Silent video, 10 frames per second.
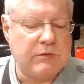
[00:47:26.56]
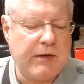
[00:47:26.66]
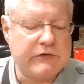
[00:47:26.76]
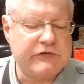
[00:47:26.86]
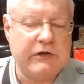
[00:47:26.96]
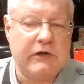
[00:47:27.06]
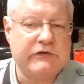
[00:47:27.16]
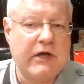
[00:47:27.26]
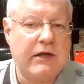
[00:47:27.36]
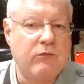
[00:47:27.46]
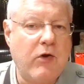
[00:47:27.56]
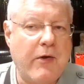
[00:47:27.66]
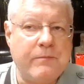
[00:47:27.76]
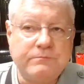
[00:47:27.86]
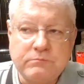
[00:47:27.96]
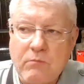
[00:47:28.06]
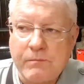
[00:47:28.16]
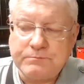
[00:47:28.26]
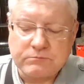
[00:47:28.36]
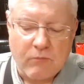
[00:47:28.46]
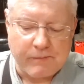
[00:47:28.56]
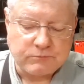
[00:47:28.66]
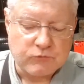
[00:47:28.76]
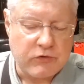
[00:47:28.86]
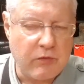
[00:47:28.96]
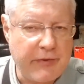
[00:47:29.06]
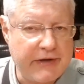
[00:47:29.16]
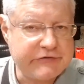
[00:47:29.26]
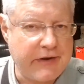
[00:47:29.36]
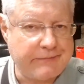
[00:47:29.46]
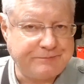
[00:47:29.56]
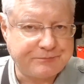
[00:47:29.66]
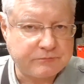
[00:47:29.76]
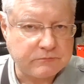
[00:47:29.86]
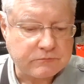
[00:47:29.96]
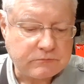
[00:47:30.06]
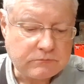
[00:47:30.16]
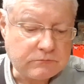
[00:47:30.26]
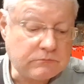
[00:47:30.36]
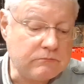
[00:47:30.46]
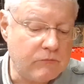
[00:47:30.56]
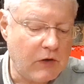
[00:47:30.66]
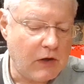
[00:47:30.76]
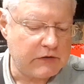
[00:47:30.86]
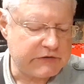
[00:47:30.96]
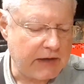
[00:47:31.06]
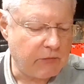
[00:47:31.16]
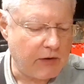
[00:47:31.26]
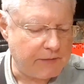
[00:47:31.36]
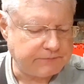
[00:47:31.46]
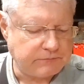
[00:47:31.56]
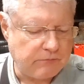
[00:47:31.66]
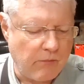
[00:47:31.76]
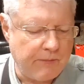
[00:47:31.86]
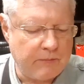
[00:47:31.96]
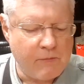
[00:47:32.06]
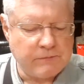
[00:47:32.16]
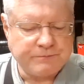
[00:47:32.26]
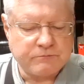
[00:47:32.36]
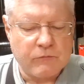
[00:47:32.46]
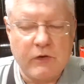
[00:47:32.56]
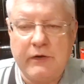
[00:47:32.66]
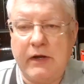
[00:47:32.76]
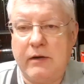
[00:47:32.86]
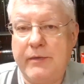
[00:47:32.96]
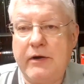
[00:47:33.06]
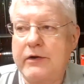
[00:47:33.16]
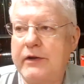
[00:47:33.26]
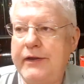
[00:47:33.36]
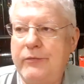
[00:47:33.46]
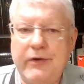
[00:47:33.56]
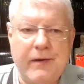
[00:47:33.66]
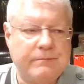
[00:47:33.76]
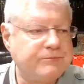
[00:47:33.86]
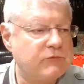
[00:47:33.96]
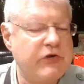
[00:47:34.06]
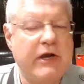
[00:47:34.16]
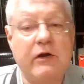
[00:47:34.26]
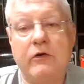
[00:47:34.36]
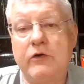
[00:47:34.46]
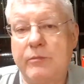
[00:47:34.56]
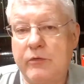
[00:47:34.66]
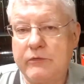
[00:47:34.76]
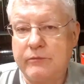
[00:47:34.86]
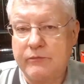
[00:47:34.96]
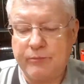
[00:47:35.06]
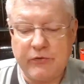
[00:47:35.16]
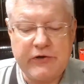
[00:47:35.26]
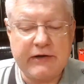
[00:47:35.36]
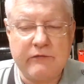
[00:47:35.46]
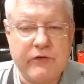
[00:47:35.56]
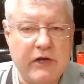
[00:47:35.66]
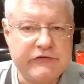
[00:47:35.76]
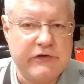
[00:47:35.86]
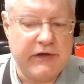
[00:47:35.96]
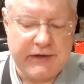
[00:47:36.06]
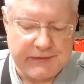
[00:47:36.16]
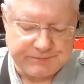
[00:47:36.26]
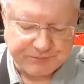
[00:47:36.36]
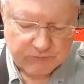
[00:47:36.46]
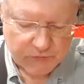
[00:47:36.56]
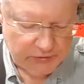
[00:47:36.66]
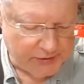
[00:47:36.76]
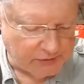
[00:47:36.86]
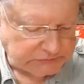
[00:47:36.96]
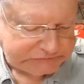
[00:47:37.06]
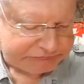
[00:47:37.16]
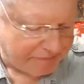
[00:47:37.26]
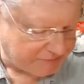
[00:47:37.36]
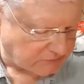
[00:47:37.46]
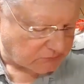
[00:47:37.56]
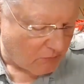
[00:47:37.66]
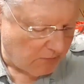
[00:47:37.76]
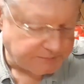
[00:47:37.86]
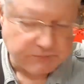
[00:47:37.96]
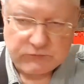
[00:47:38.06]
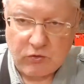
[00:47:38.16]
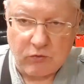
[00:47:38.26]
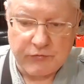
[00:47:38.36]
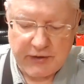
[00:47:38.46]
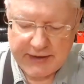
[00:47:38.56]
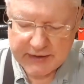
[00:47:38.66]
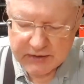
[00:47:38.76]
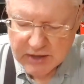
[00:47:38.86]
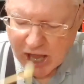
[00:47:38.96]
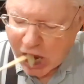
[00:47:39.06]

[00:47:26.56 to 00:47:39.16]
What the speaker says: about sitting on the side of the road with no pants on the sidewalk. Now in America, they would have taken her to protective custody and, you know, the whole thing, and